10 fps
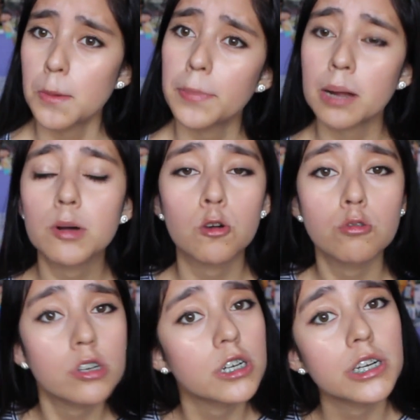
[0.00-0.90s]
but I'm a
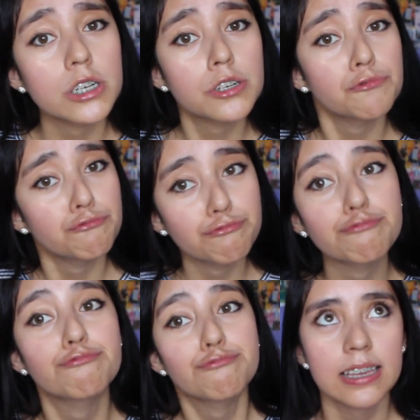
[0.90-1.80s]
cool
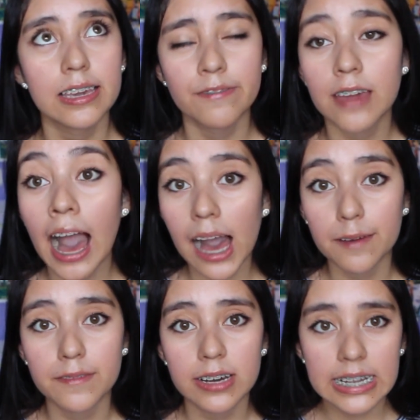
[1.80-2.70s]
nerd. If you
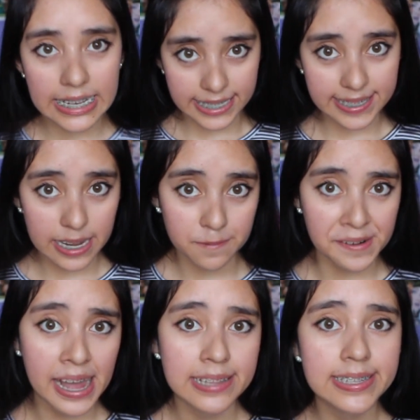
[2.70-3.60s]
have a good set of
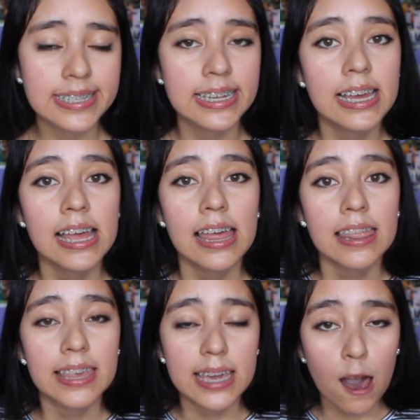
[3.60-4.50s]
friends,
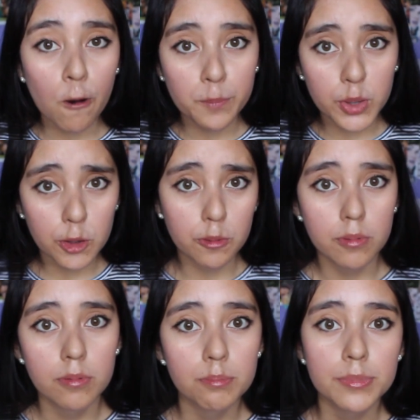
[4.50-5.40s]
they help you,
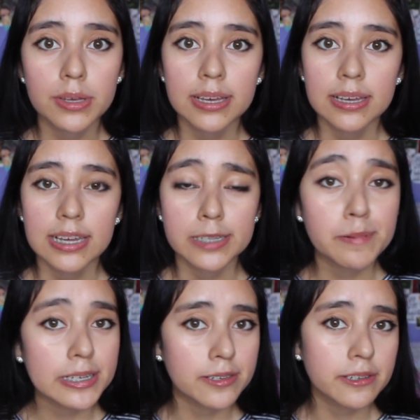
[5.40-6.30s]

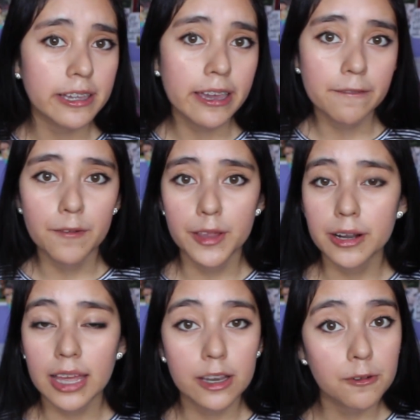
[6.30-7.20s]
especially if
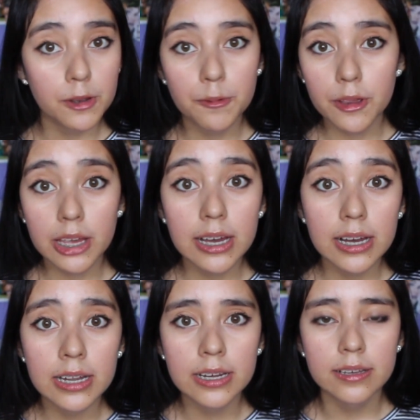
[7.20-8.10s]
they're like doing really
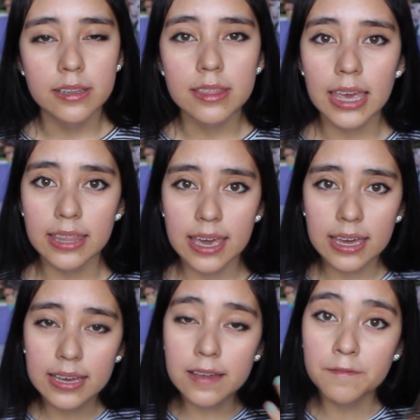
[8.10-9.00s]
good. They
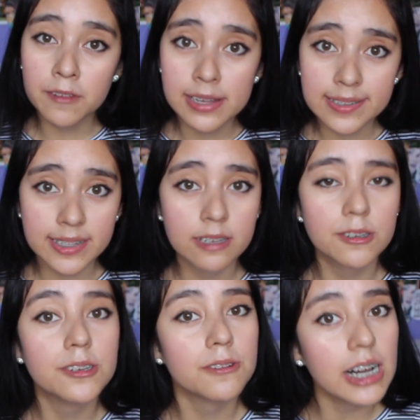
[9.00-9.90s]
like influence you
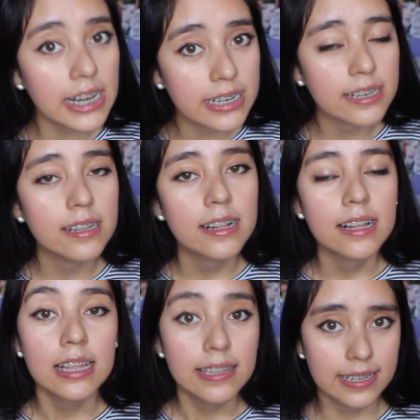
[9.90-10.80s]
to do good.
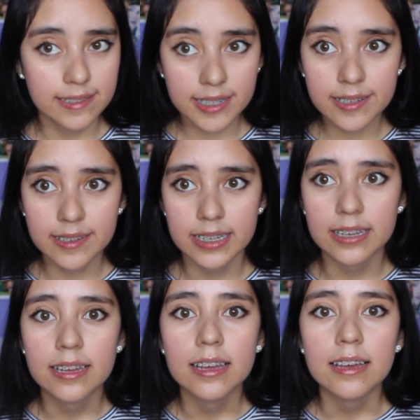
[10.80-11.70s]
Like seriously.
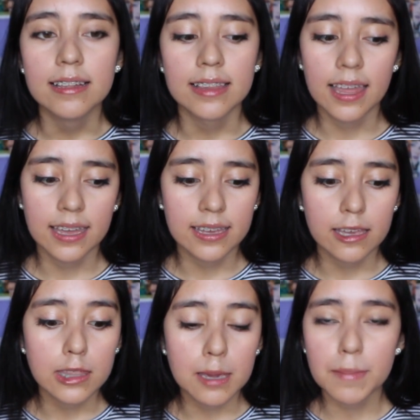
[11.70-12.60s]
Like
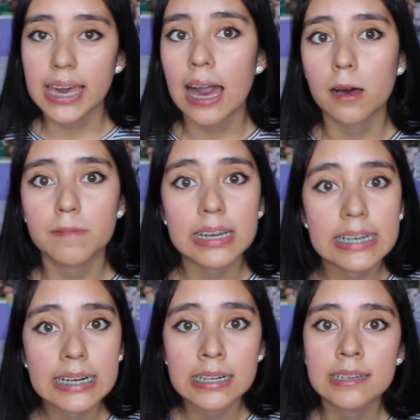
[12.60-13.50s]
they might have a
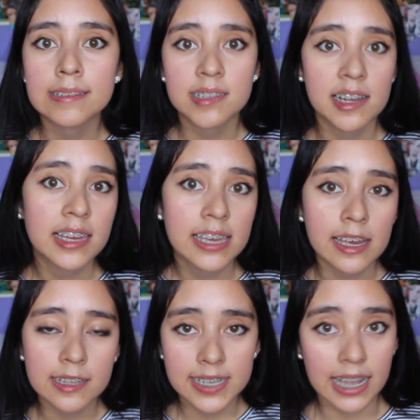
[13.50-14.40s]
good
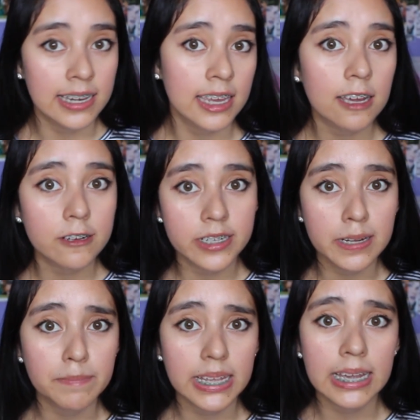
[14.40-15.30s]
studying technique or
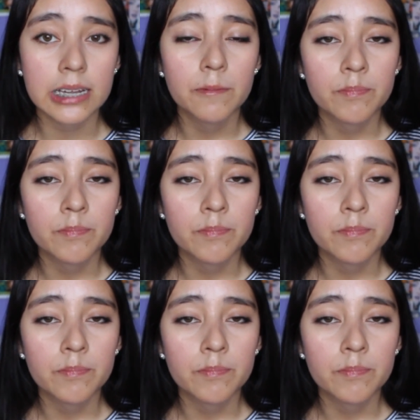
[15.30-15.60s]
something,